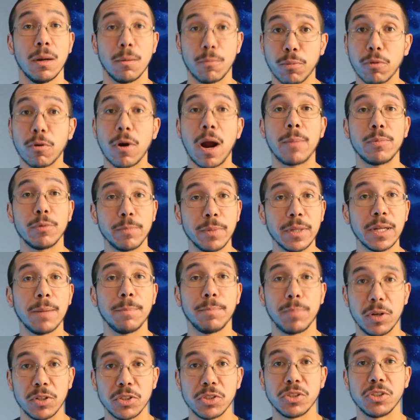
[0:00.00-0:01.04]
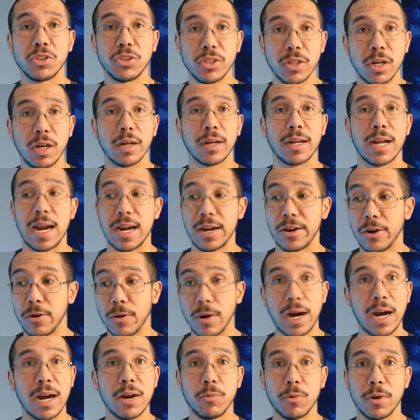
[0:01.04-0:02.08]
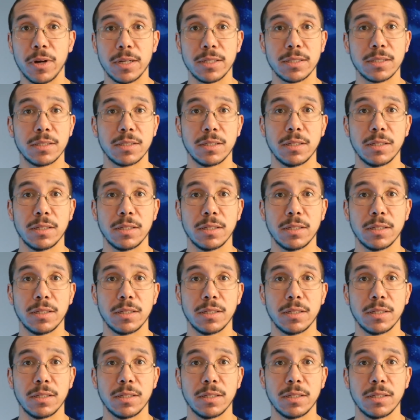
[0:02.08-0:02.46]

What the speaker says: Probably a bunch of junk. I know I was,